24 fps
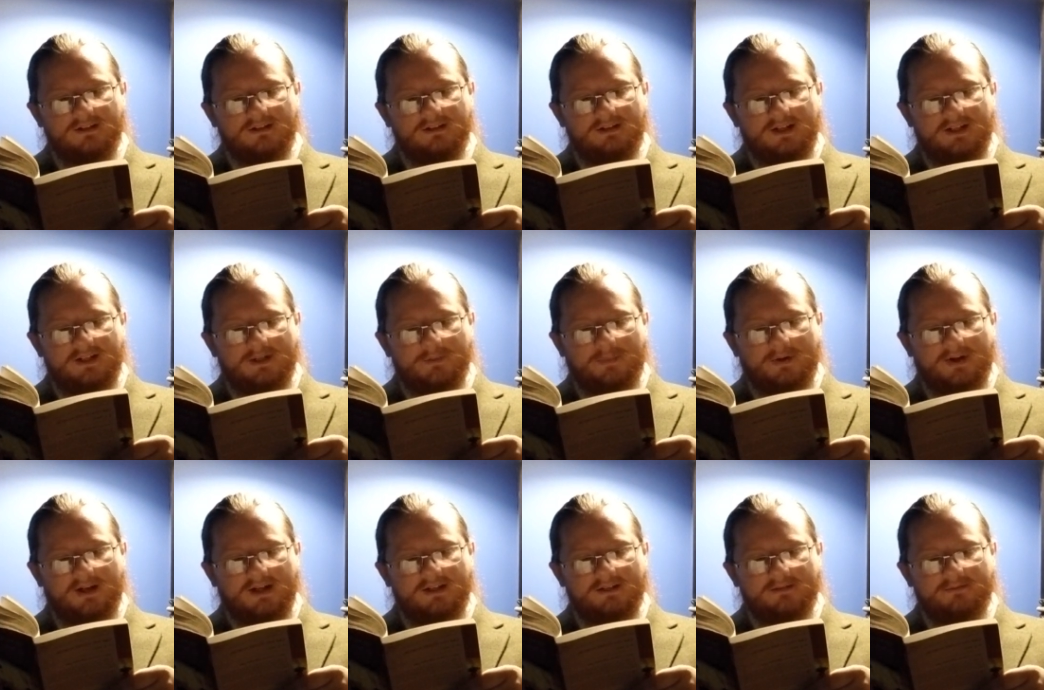and
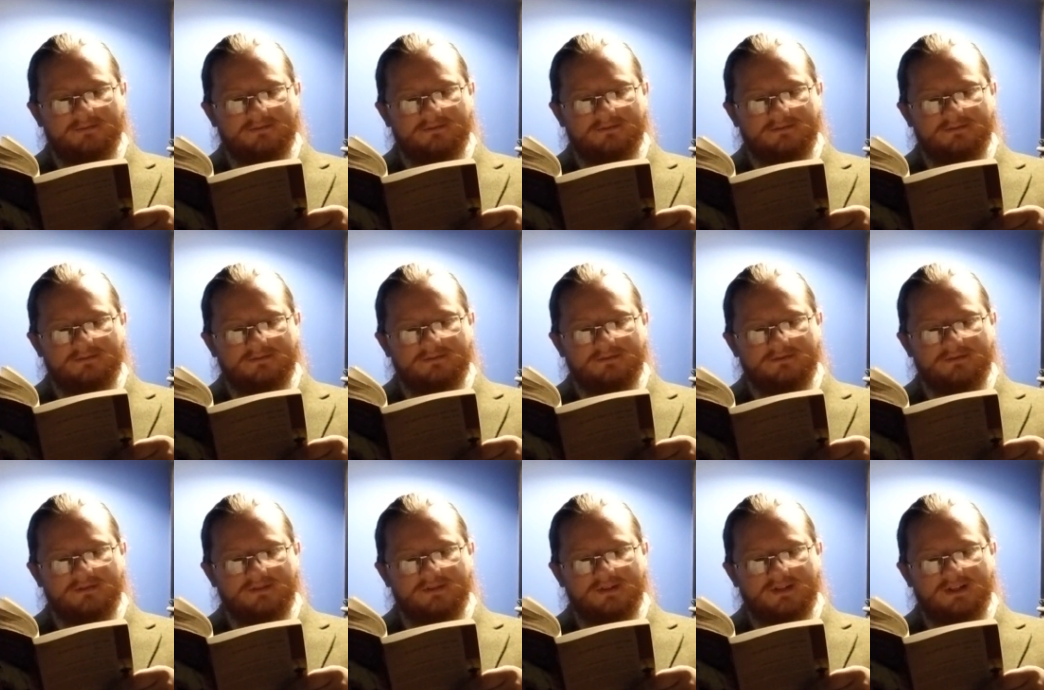upon
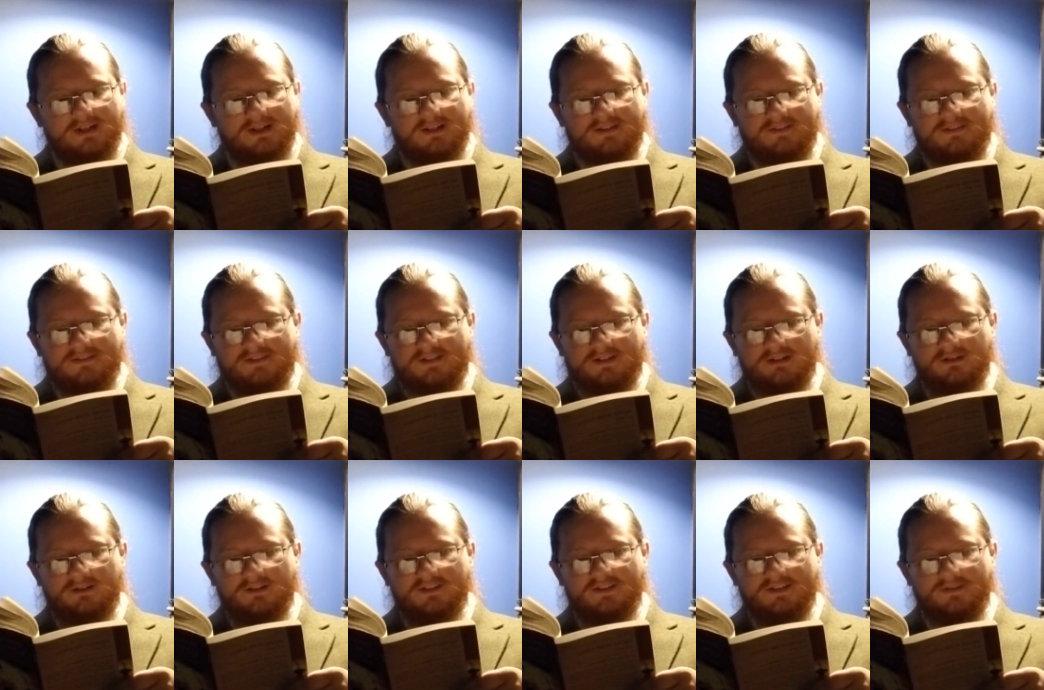a
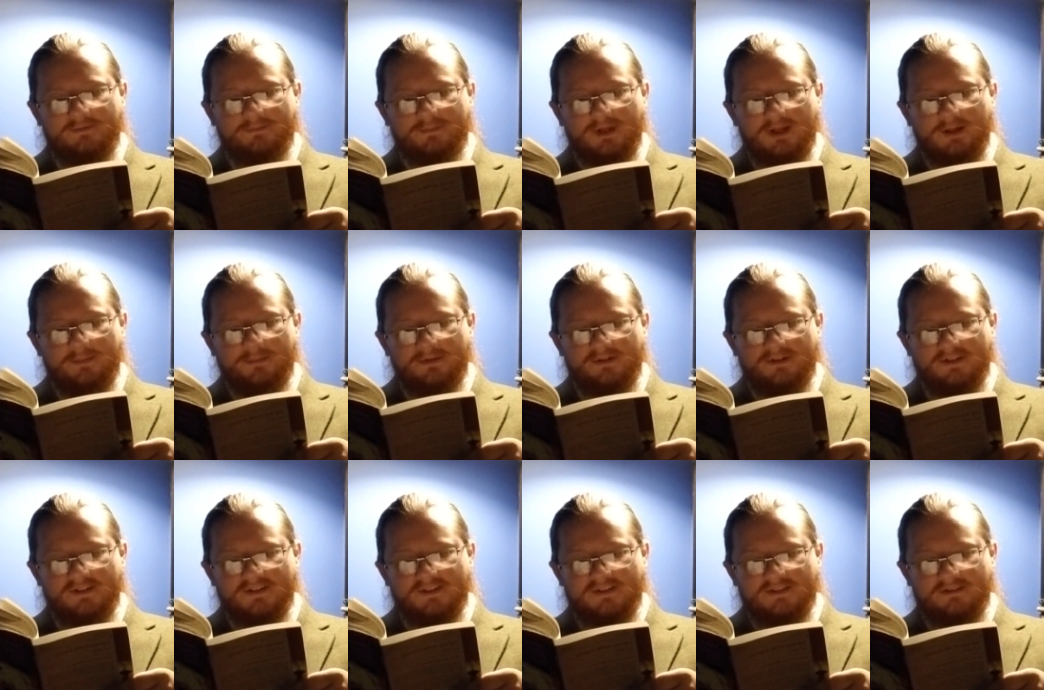series of paper
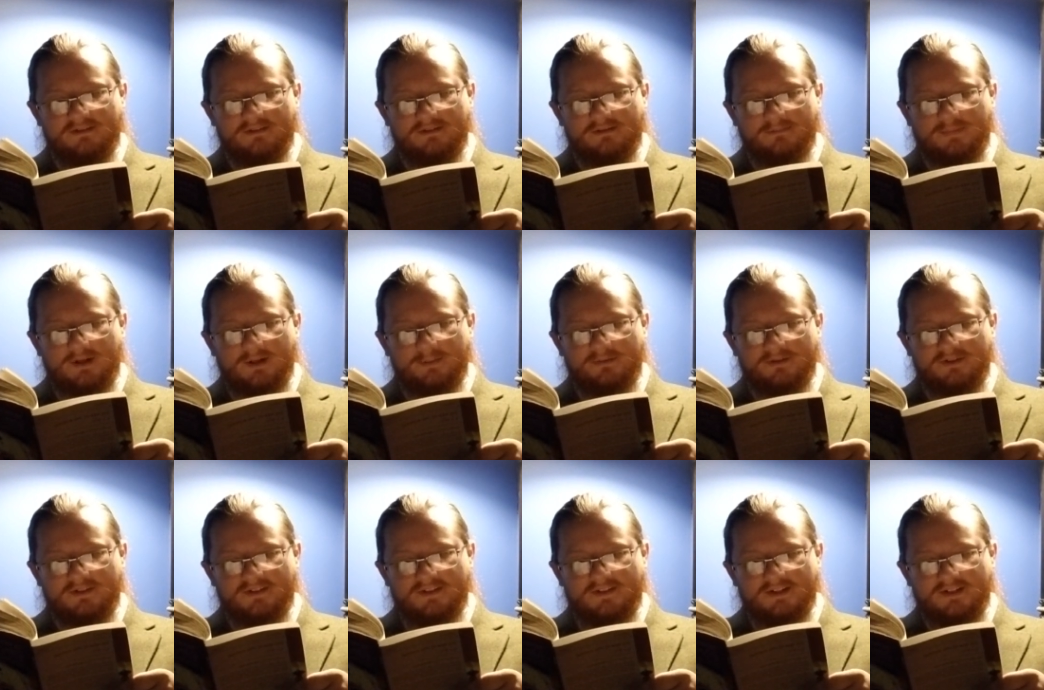
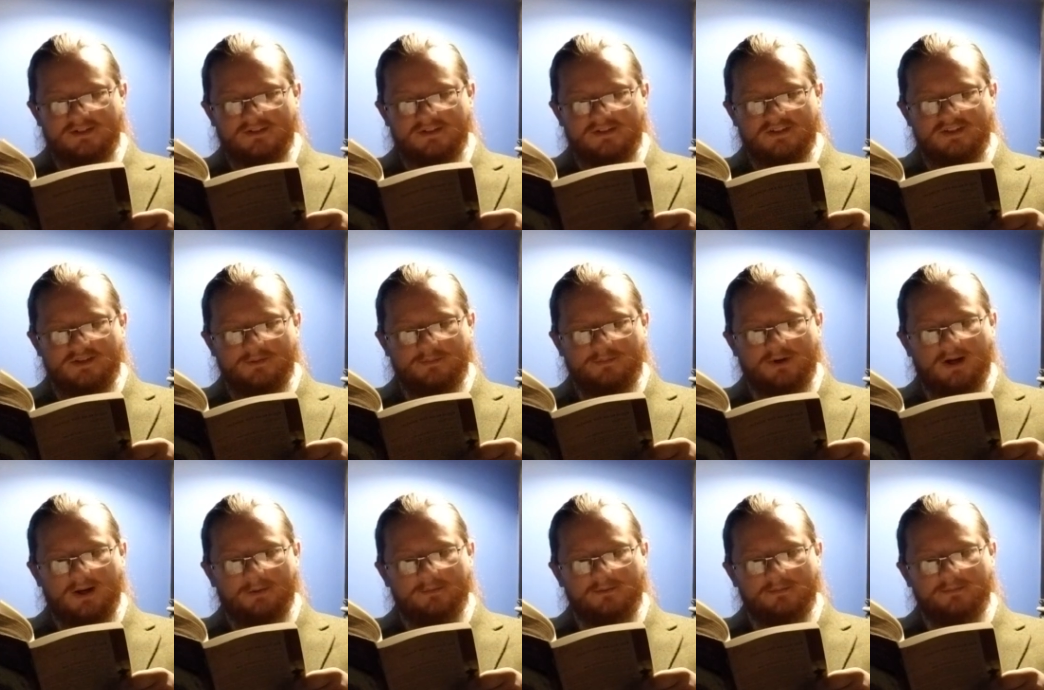discussions, the
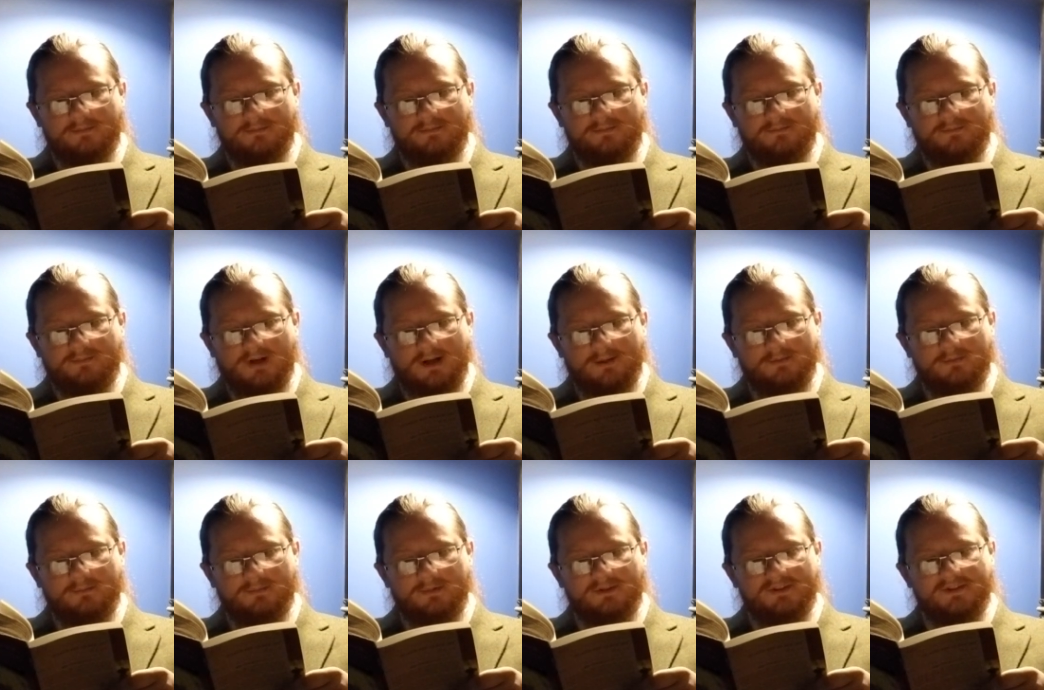
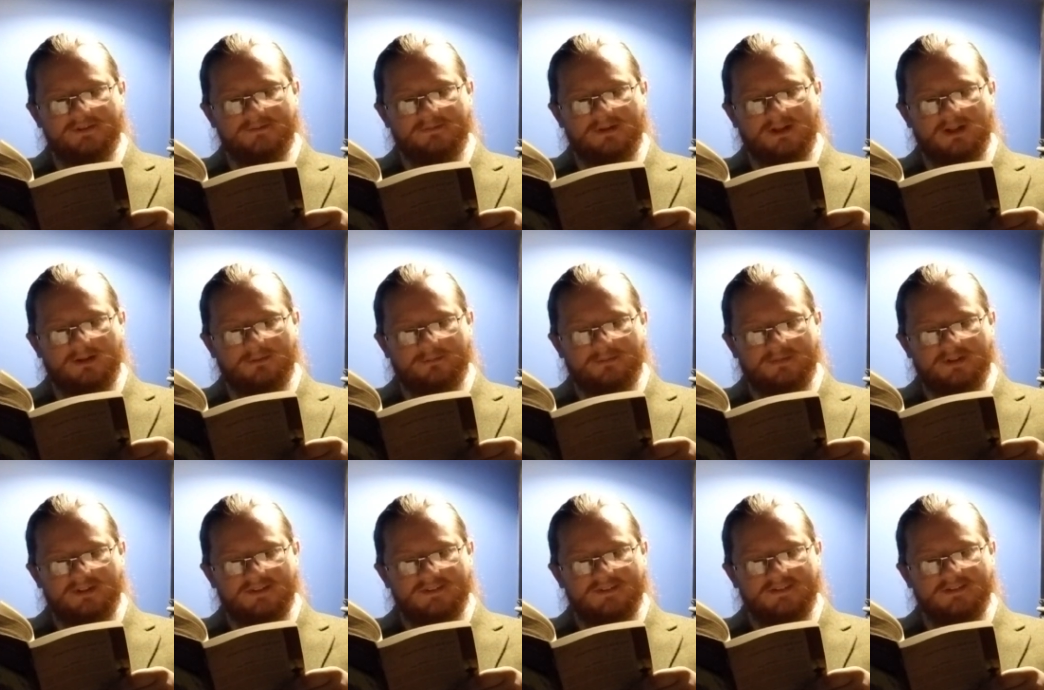probable
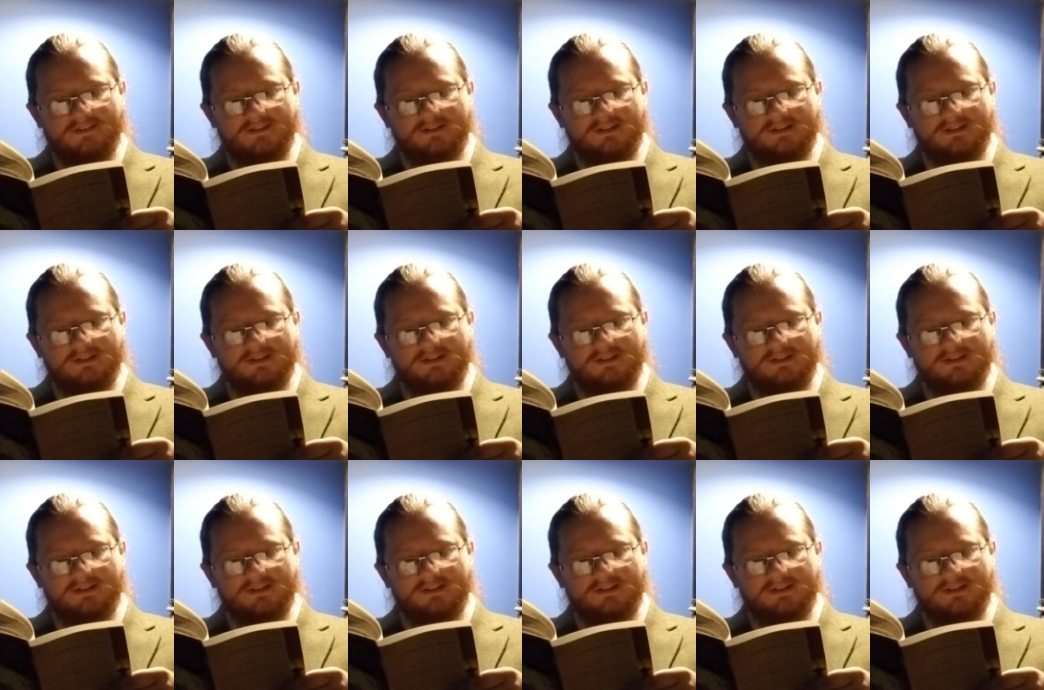developments